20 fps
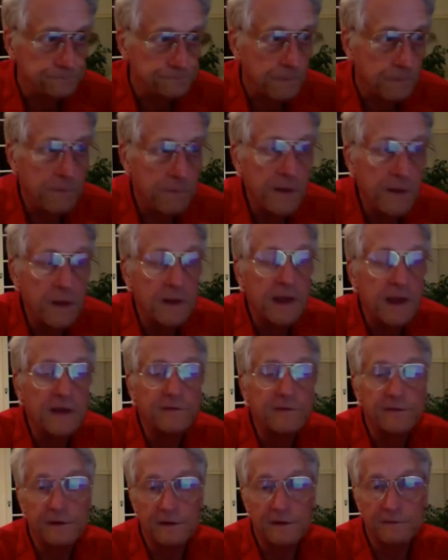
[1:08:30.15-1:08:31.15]
Bill Gates
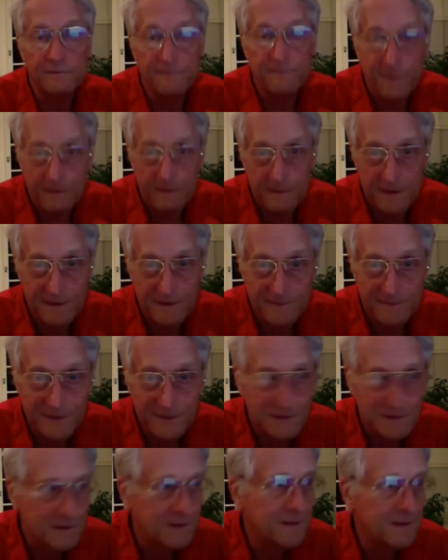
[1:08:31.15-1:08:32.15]
is very
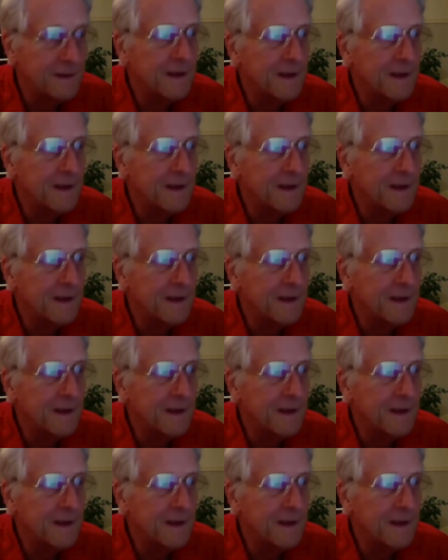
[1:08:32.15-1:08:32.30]
conventional,